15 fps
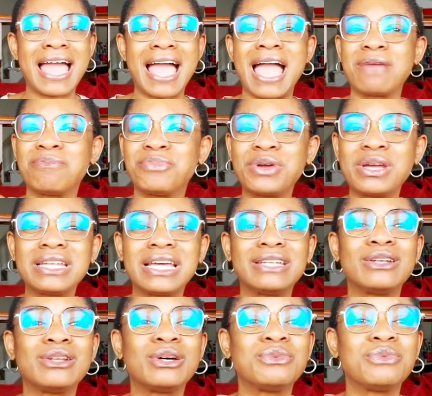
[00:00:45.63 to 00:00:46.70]
I pray that
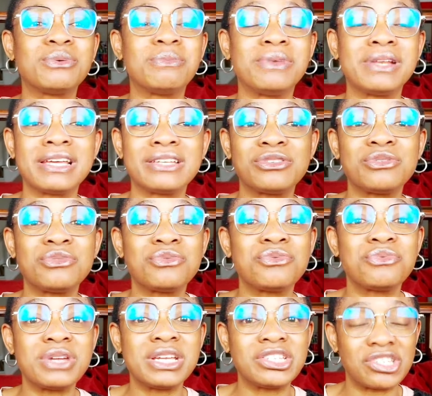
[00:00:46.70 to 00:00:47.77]
the Lord will bless you
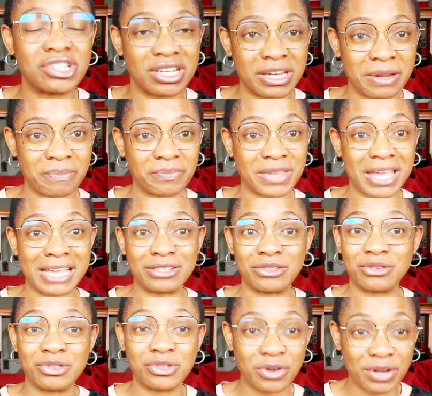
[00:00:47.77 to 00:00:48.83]
richly as
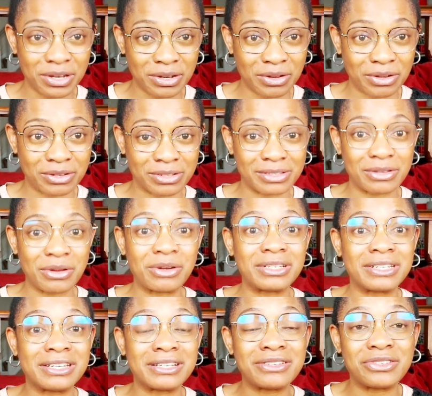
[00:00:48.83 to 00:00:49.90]
you join us
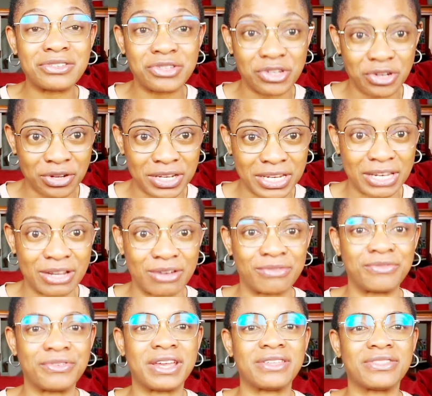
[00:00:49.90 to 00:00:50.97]
on this journey of
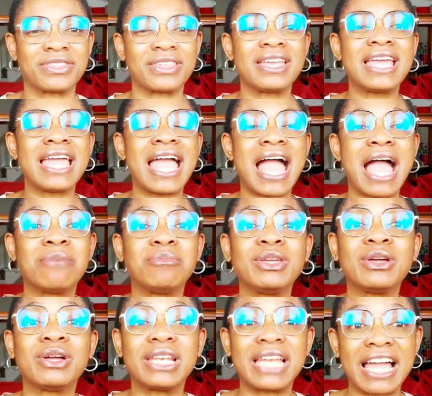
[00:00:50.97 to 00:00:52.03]
faith, and may
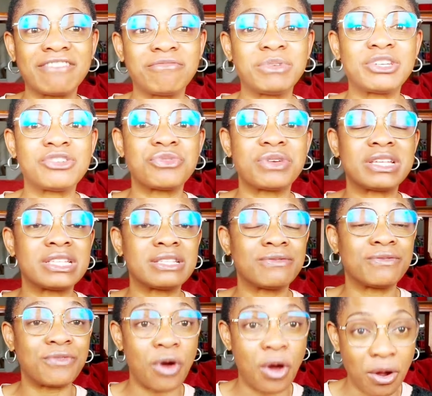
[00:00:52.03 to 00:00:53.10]
your life be
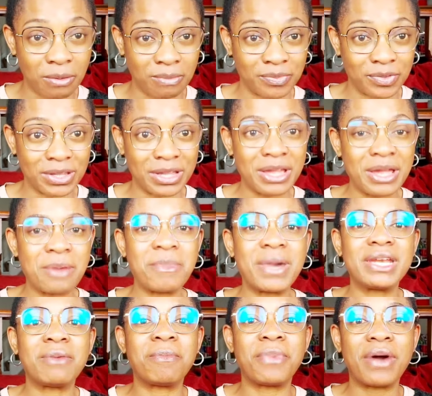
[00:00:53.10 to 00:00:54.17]
transformed
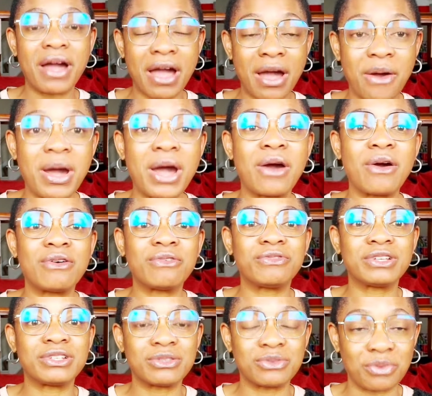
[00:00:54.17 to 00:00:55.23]
by the power of
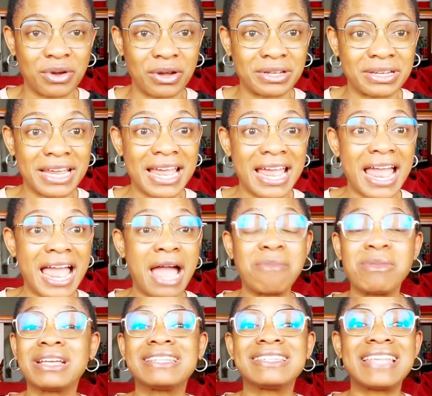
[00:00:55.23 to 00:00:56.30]
His word.
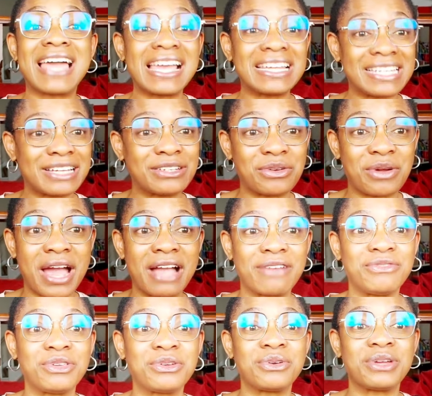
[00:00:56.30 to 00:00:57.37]
I'm excited to
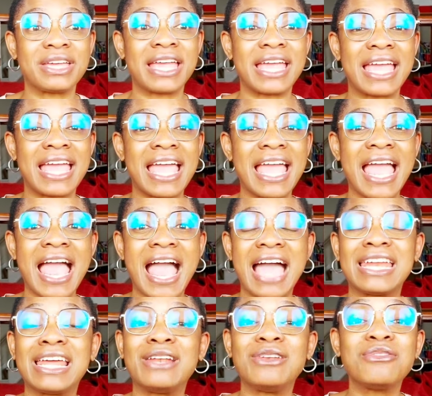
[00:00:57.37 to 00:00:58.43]
have you here,
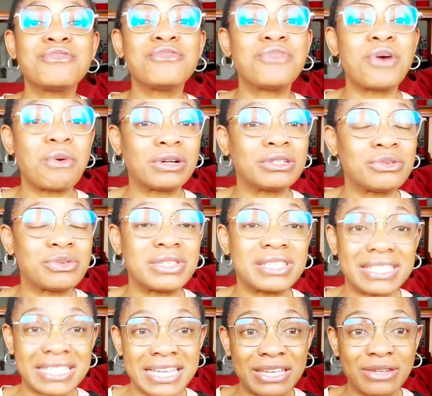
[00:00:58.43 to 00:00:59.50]
and I look forward to
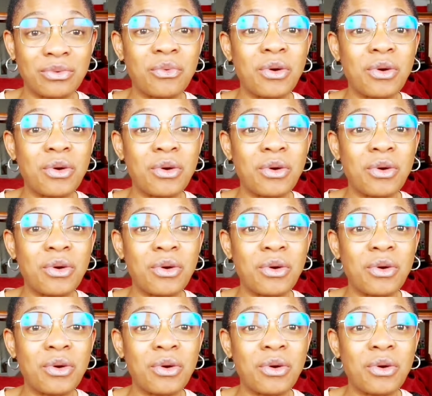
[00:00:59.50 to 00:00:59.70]
seeing